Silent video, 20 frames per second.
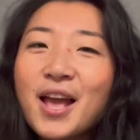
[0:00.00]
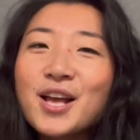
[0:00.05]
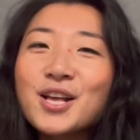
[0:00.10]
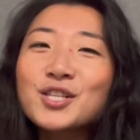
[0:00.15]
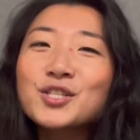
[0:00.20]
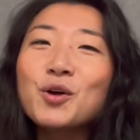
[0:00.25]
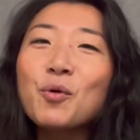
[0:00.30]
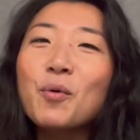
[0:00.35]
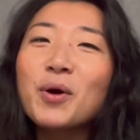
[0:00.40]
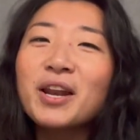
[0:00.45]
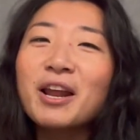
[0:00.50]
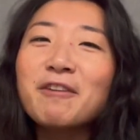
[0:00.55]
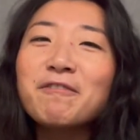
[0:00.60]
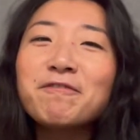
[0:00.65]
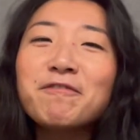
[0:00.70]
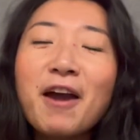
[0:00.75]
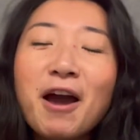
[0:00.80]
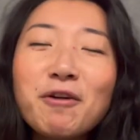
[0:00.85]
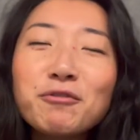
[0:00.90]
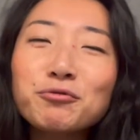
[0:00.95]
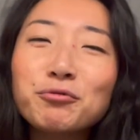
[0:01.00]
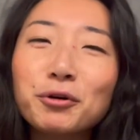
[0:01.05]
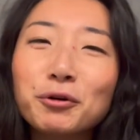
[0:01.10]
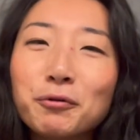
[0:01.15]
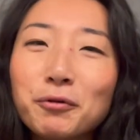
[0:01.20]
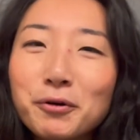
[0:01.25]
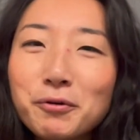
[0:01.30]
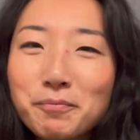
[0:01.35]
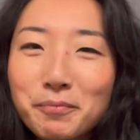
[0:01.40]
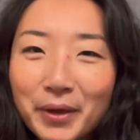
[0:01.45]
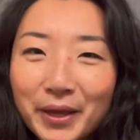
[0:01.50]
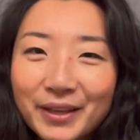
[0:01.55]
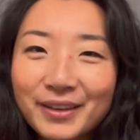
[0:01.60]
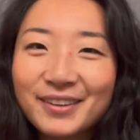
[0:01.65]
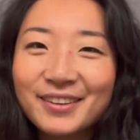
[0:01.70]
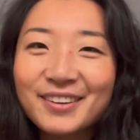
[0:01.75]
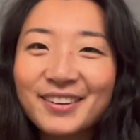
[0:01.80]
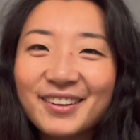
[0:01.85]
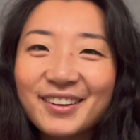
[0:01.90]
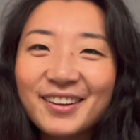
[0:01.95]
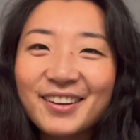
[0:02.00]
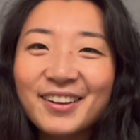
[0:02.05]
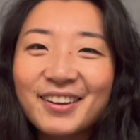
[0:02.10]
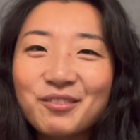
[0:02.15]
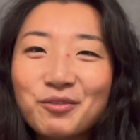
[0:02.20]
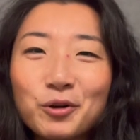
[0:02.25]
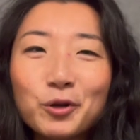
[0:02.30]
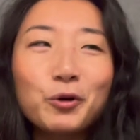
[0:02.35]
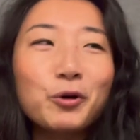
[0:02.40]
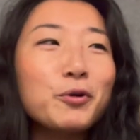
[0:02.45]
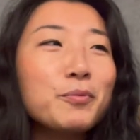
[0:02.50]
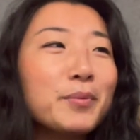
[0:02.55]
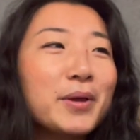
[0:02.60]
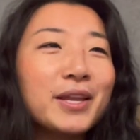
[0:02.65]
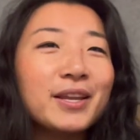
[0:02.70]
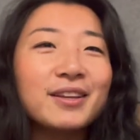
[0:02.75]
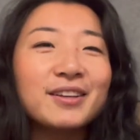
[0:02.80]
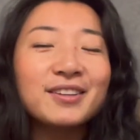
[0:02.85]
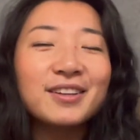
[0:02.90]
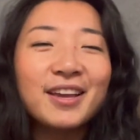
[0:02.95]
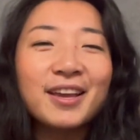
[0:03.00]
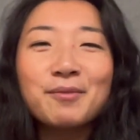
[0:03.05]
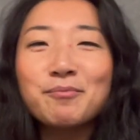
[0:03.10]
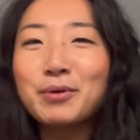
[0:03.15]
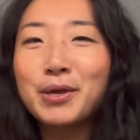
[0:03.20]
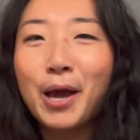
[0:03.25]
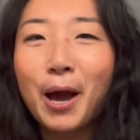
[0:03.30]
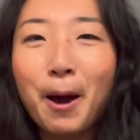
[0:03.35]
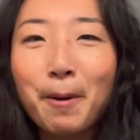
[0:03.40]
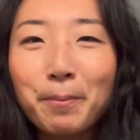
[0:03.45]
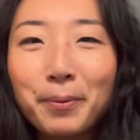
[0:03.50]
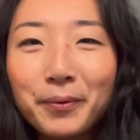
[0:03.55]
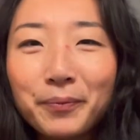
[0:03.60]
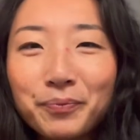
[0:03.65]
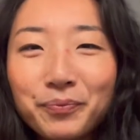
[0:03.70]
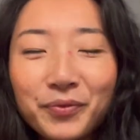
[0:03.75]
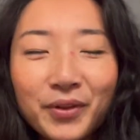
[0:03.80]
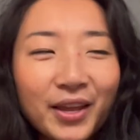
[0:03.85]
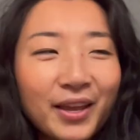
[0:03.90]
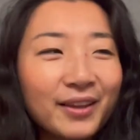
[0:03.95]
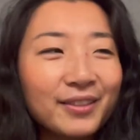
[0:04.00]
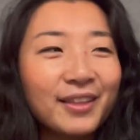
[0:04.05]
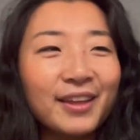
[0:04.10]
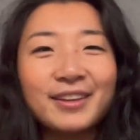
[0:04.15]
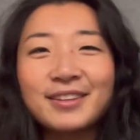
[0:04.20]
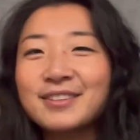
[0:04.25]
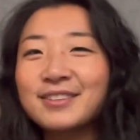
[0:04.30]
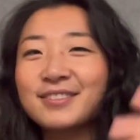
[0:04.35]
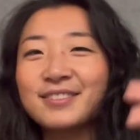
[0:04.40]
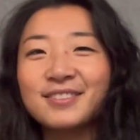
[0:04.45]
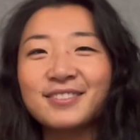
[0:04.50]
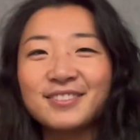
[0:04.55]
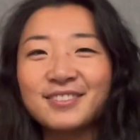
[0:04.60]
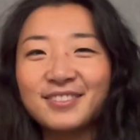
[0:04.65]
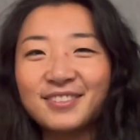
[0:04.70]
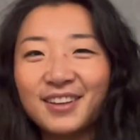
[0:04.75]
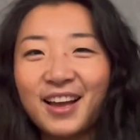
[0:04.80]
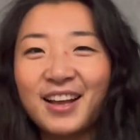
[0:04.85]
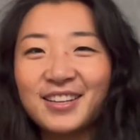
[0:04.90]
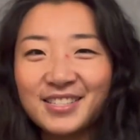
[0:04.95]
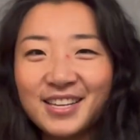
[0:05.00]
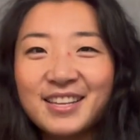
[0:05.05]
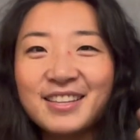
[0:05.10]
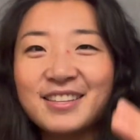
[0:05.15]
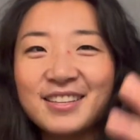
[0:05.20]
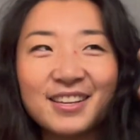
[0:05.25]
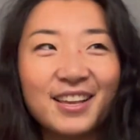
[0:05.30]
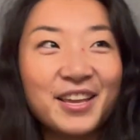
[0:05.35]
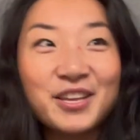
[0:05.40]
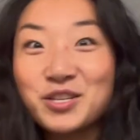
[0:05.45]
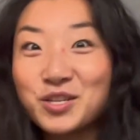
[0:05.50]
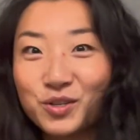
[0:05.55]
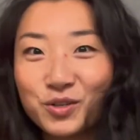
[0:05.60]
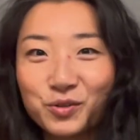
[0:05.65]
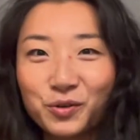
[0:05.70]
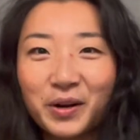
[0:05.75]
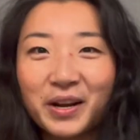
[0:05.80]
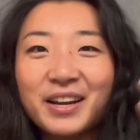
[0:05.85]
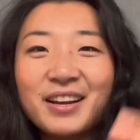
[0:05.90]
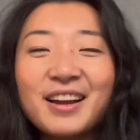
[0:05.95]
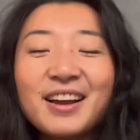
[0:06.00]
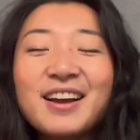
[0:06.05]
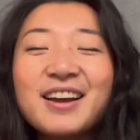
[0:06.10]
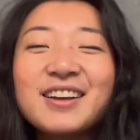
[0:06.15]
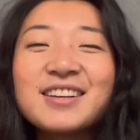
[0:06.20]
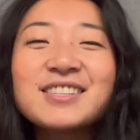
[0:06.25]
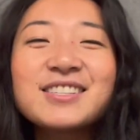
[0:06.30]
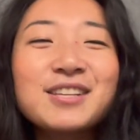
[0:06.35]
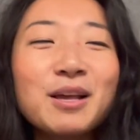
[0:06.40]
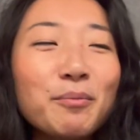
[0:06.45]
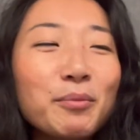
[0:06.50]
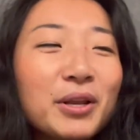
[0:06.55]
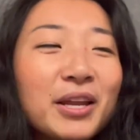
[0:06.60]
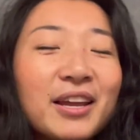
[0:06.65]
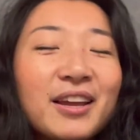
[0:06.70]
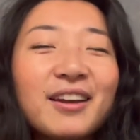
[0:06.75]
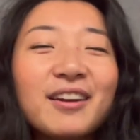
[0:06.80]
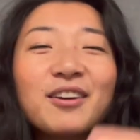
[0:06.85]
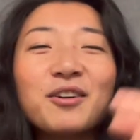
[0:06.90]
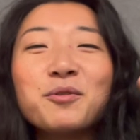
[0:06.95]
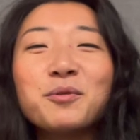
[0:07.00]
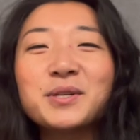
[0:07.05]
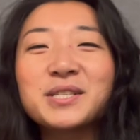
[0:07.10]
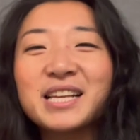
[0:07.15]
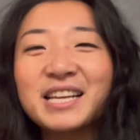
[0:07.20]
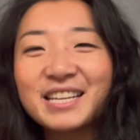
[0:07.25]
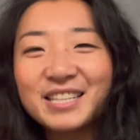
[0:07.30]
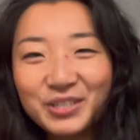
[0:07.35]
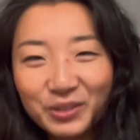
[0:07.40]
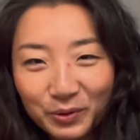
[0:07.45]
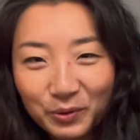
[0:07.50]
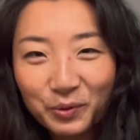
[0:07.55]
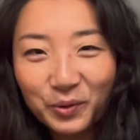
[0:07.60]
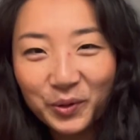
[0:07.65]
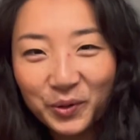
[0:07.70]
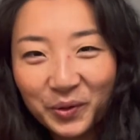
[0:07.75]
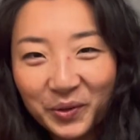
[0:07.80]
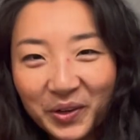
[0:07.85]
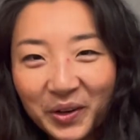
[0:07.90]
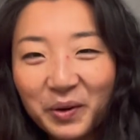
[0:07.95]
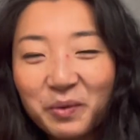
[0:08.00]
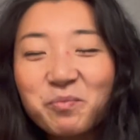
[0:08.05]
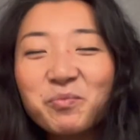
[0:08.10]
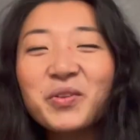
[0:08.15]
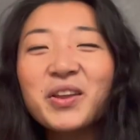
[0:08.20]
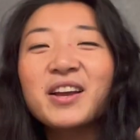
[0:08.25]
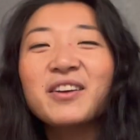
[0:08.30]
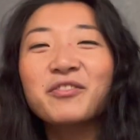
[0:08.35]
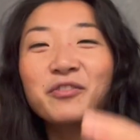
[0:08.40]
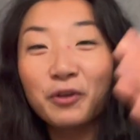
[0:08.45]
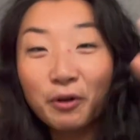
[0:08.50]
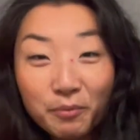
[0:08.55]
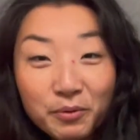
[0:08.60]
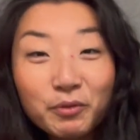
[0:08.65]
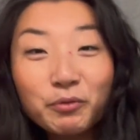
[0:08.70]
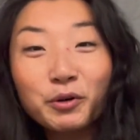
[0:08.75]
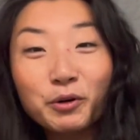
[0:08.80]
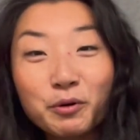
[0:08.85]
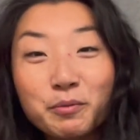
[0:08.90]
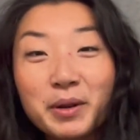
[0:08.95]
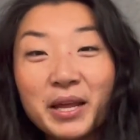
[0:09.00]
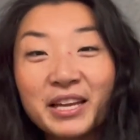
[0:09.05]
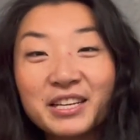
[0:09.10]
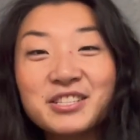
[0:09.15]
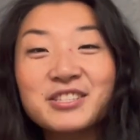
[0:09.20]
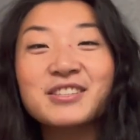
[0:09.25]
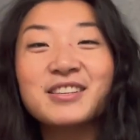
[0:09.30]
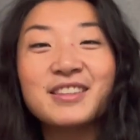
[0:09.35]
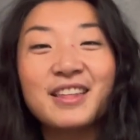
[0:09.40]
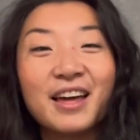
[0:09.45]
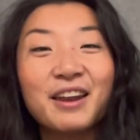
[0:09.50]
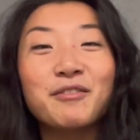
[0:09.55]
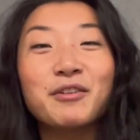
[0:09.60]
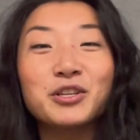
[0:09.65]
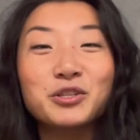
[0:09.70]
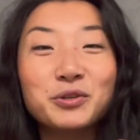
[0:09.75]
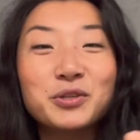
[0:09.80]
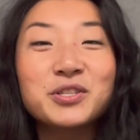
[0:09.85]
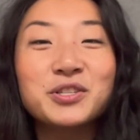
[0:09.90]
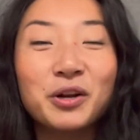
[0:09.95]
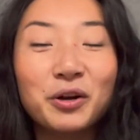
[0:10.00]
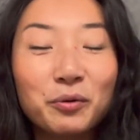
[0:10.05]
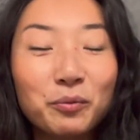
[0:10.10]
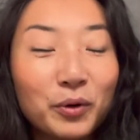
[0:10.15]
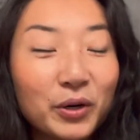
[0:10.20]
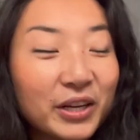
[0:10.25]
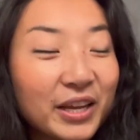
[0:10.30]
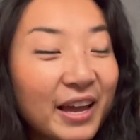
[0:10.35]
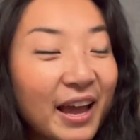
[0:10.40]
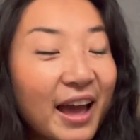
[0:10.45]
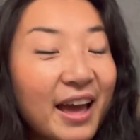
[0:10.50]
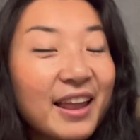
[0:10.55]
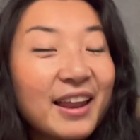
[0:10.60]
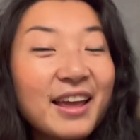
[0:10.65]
So when I found recruitment, recruitment hit me up like as in the industry, somebody who was an internal recruiter from the recruitment agency that I eventually started working at,